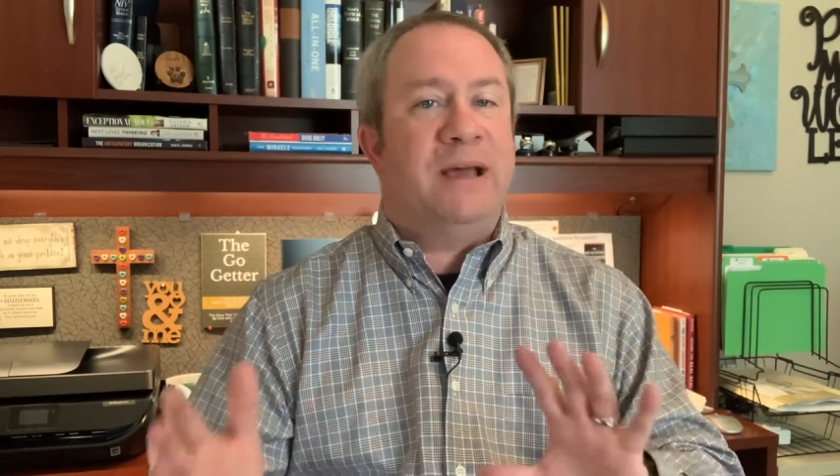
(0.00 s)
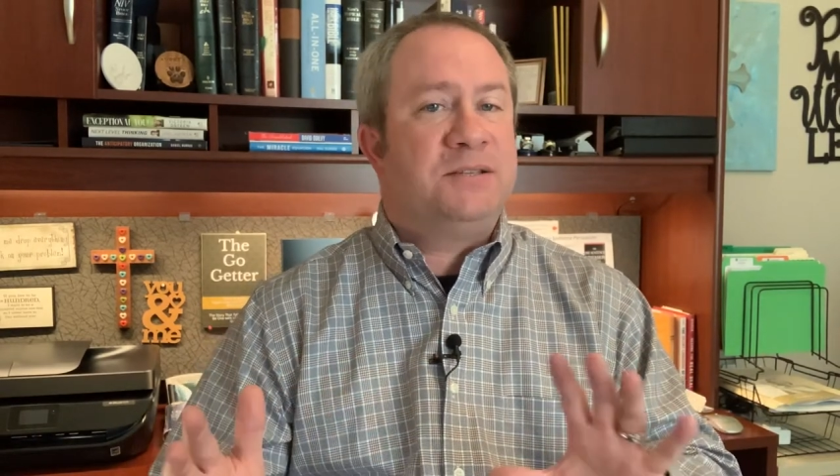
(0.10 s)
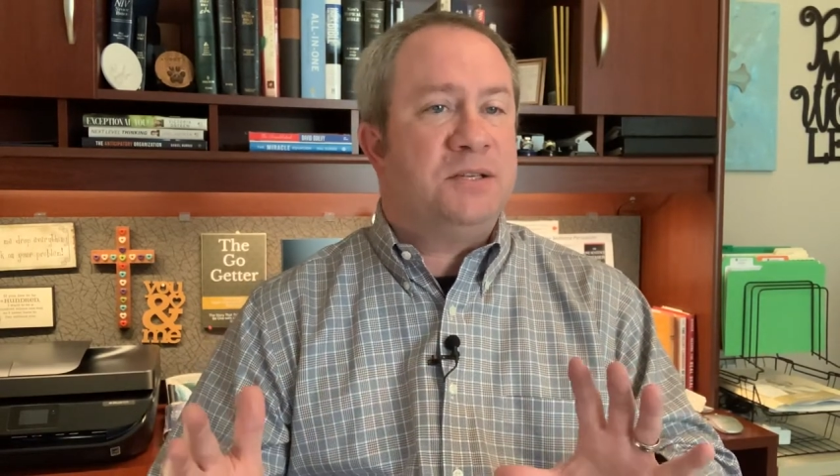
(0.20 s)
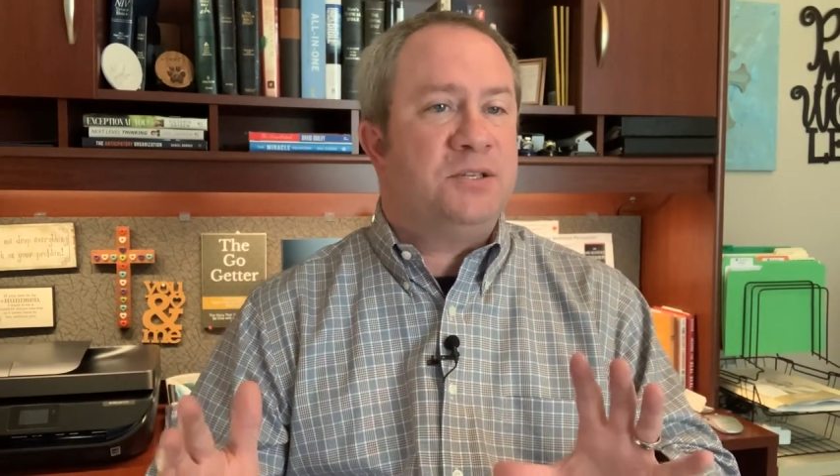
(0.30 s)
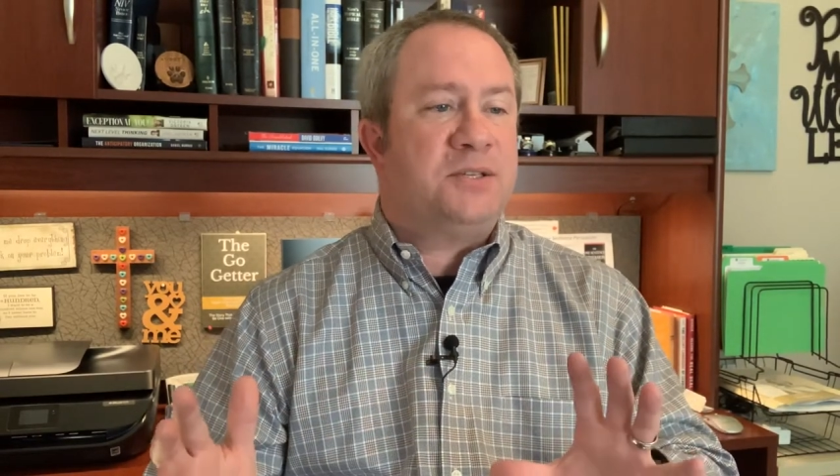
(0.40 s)

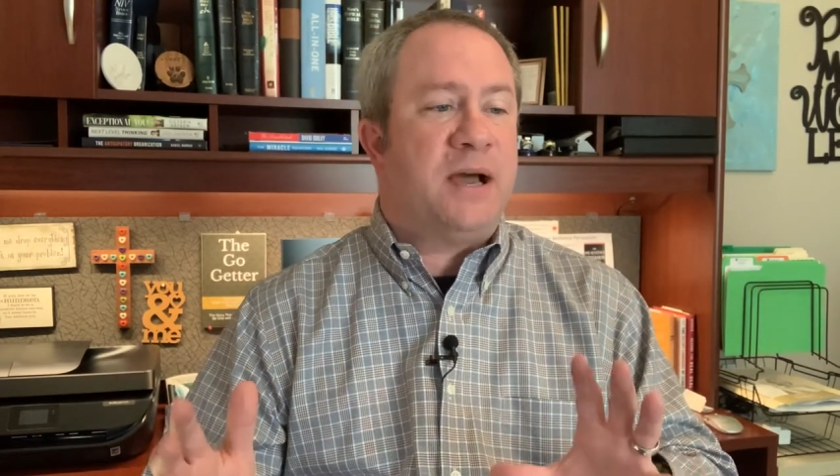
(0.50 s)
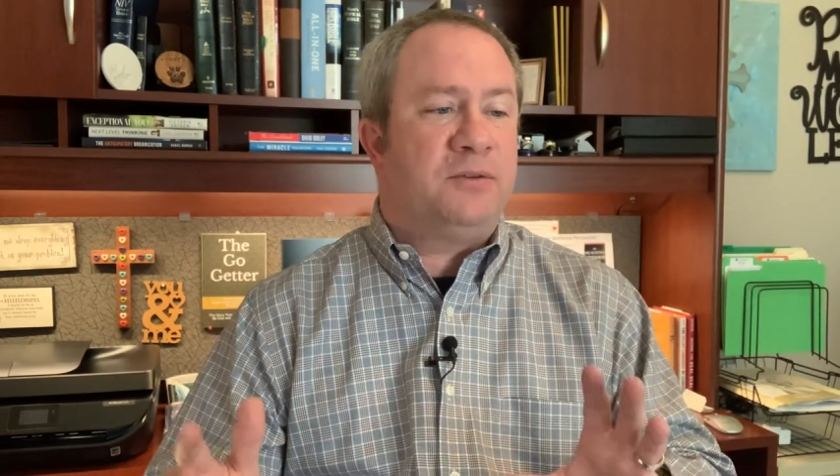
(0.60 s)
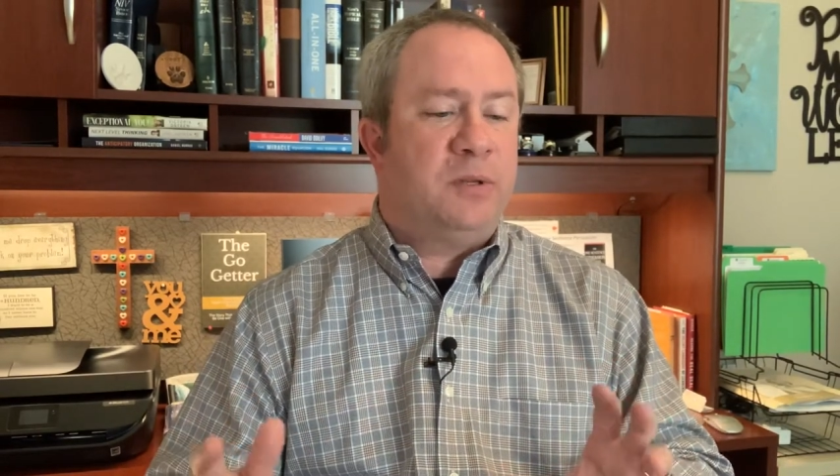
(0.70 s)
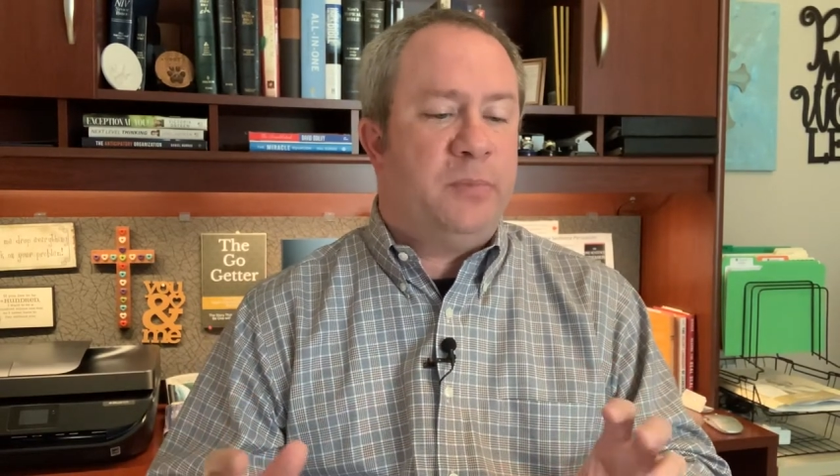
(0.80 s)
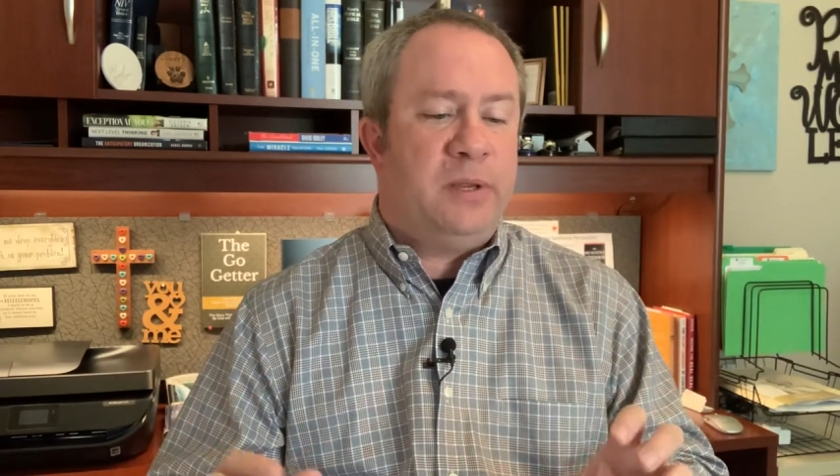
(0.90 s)
messages
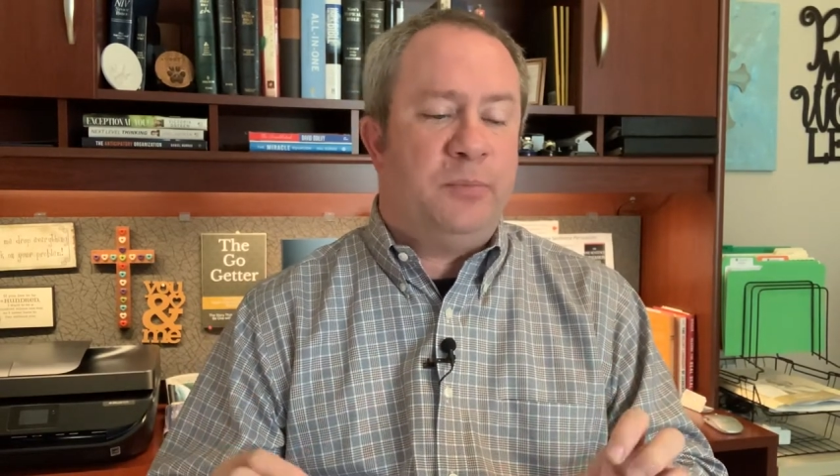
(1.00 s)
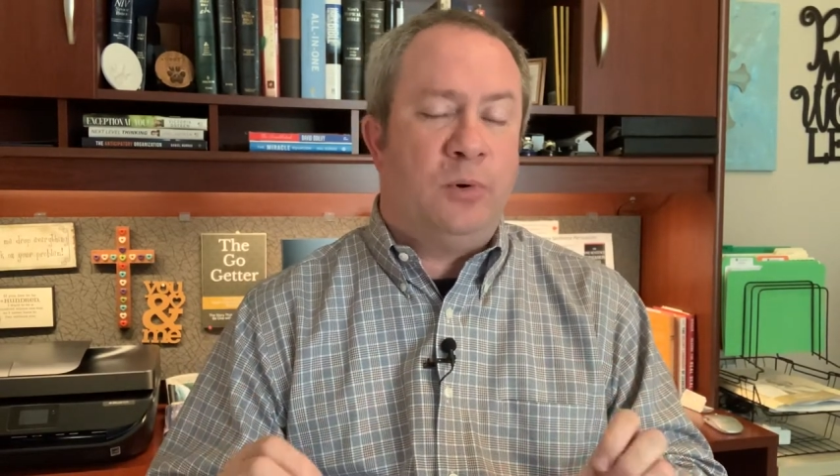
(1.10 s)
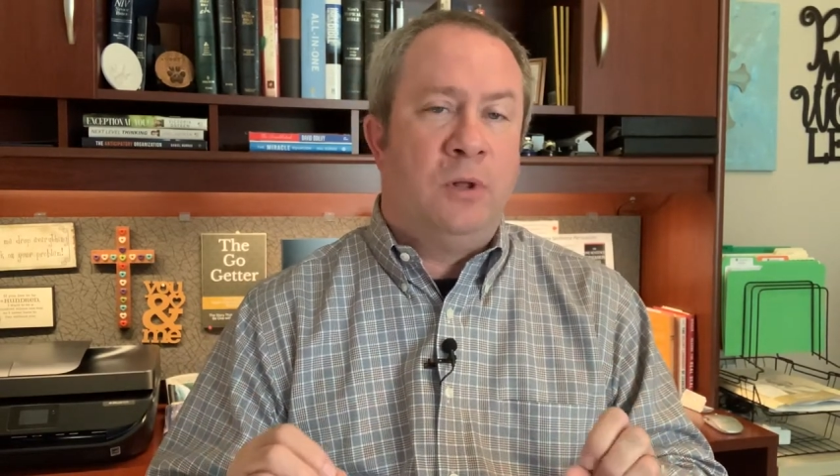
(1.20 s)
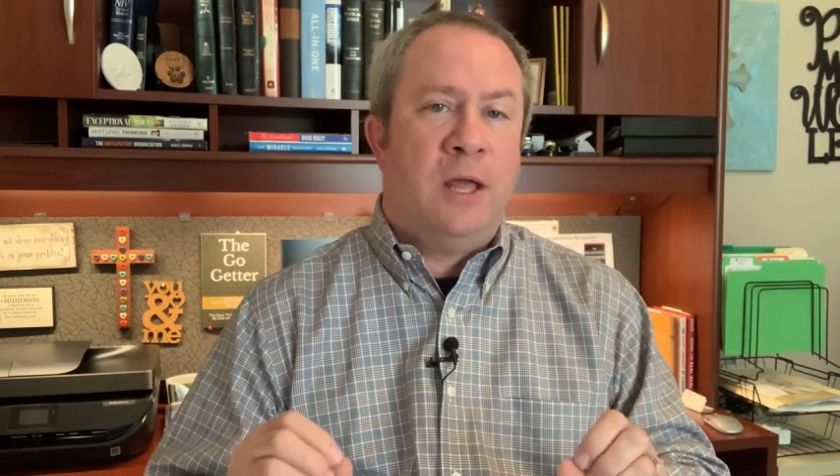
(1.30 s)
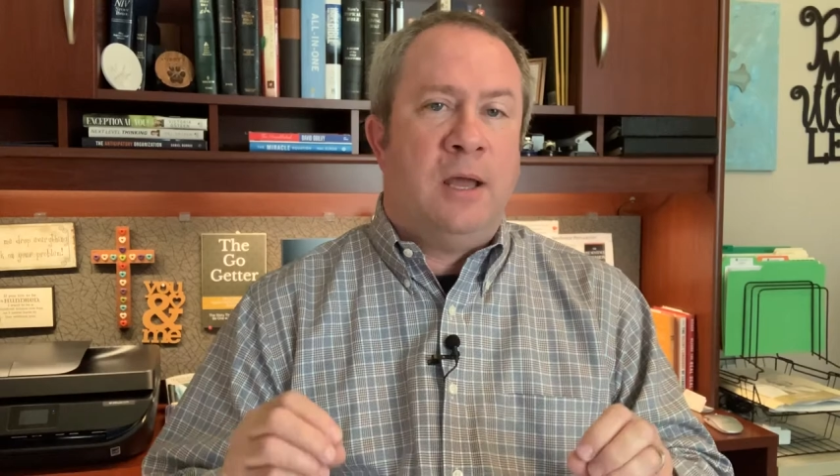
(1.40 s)
out to
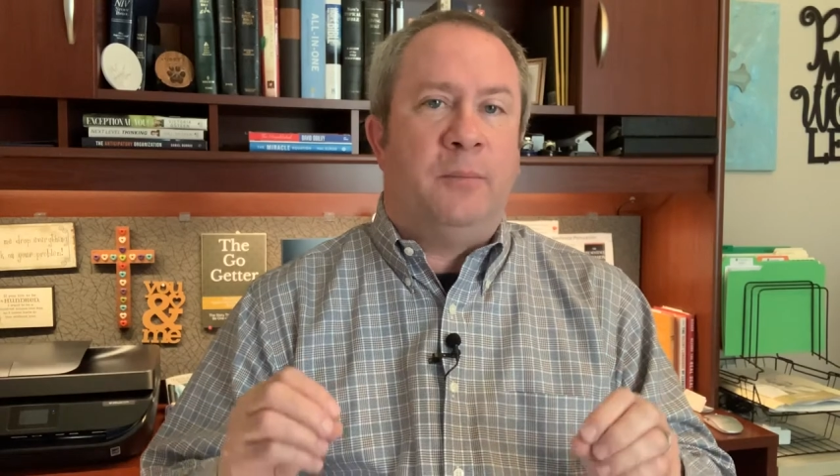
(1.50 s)
people.